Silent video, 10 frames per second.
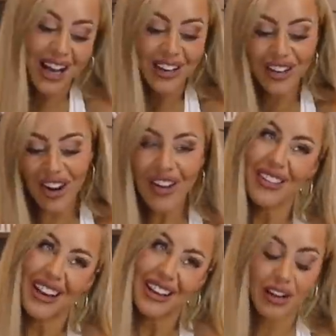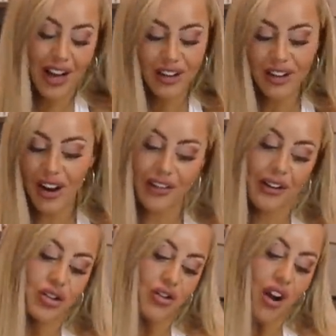don't know. I've
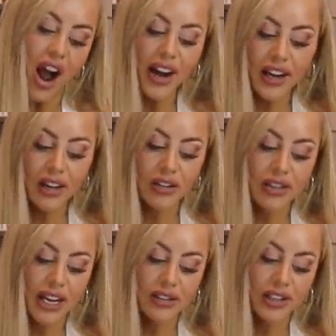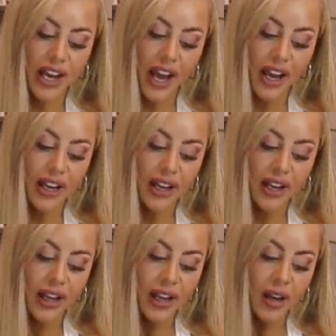never tried it. Could taste okay.
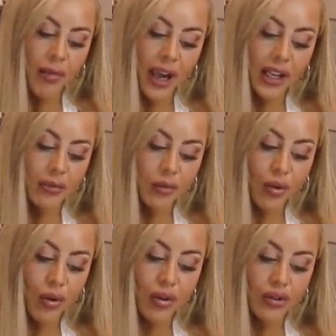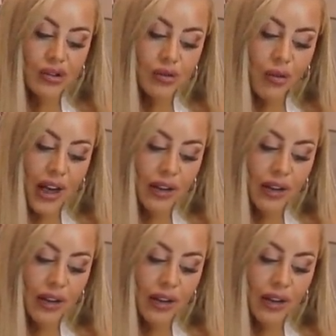Bacon prawns, why